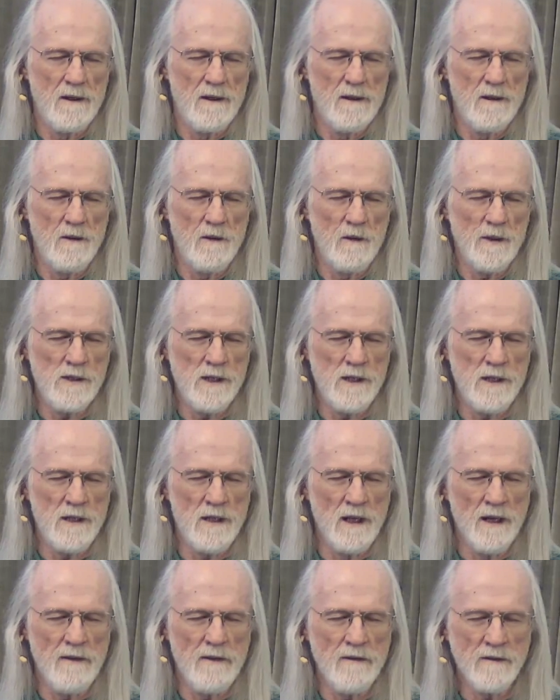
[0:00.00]
We see the
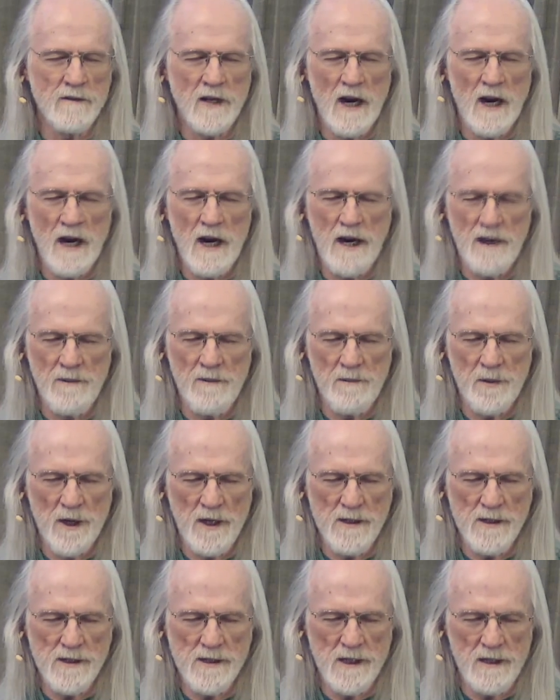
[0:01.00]
love of God
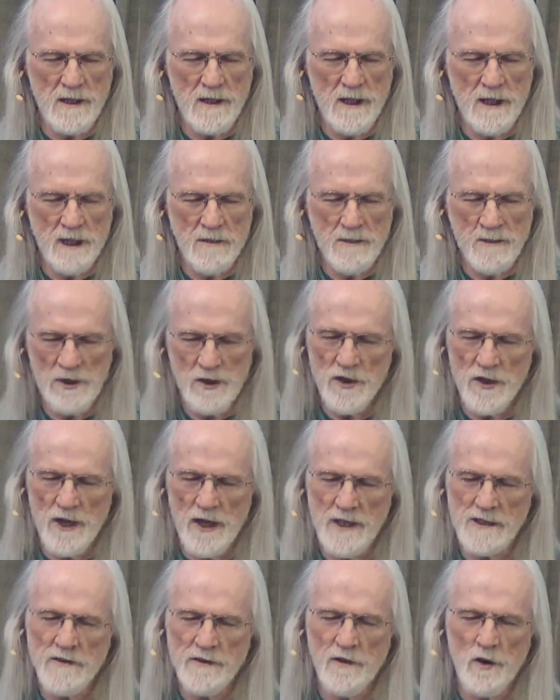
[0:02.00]
embracing them,
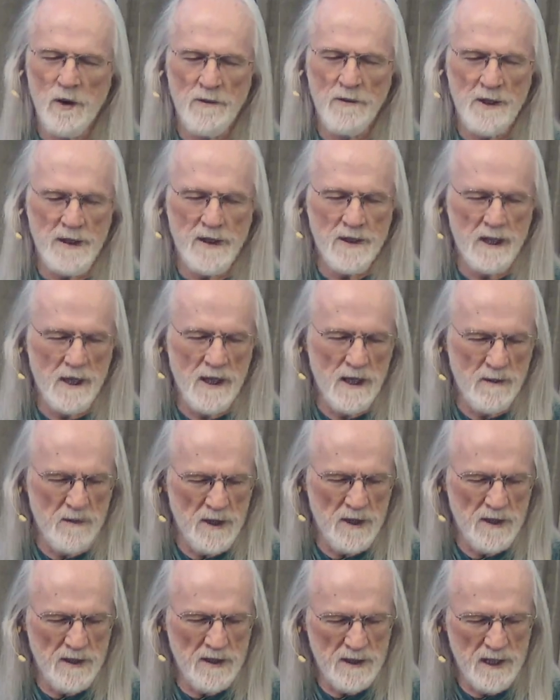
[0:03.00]
transforming them,